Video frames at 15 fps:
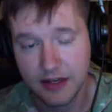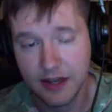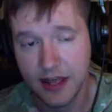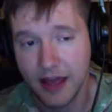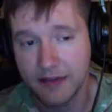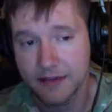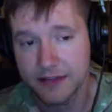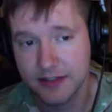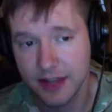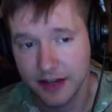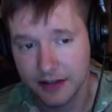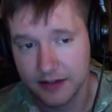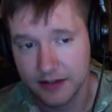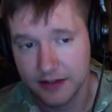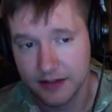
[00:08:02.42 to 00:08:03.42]
I haven't
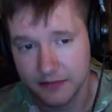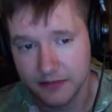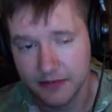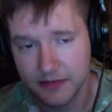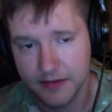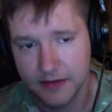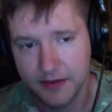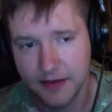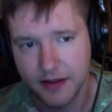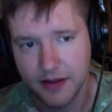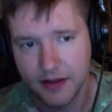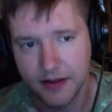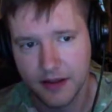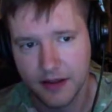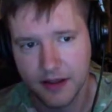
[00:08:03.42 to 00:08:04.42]
slacked off.
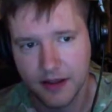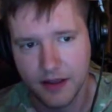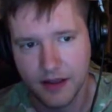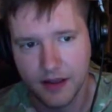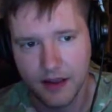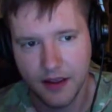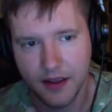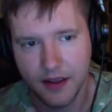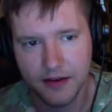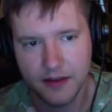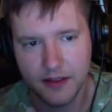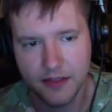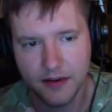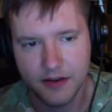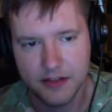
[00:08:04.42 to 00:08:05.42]
And
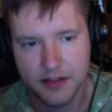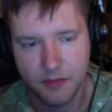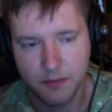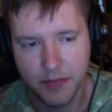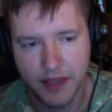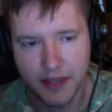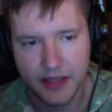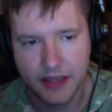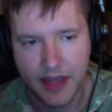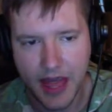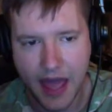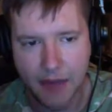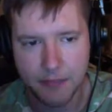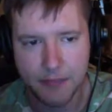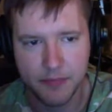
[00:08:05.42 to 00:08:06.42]
there's a big
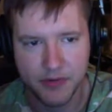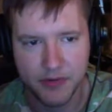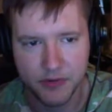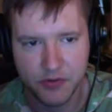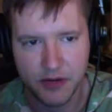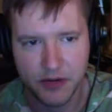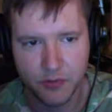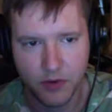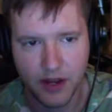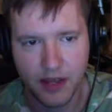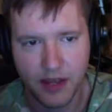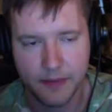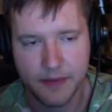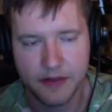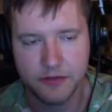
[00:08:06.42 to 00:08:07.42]
gap between where
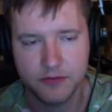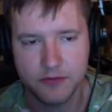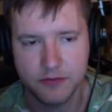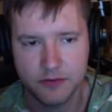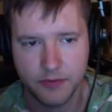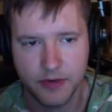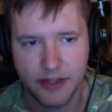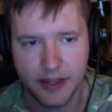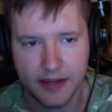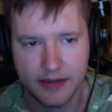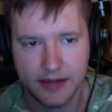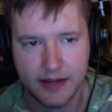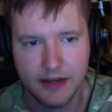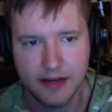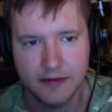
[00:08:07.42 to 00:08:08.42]
I am in
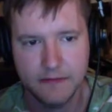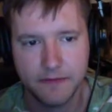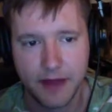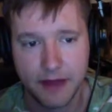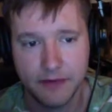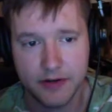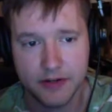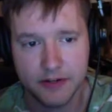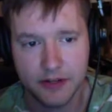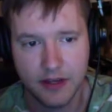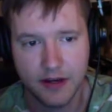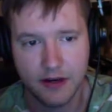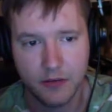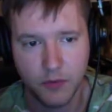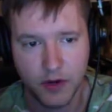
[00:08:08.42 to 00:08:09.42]
2018, 5 years
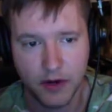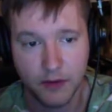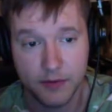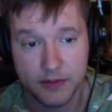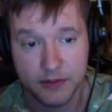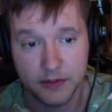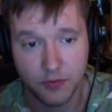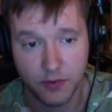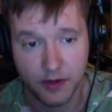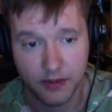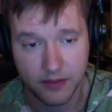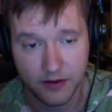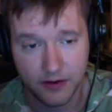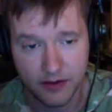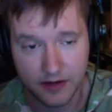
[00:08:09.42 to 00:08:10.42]
later, and where I was in
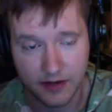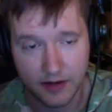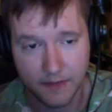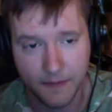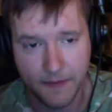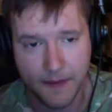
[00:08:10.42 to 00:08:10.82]
2013.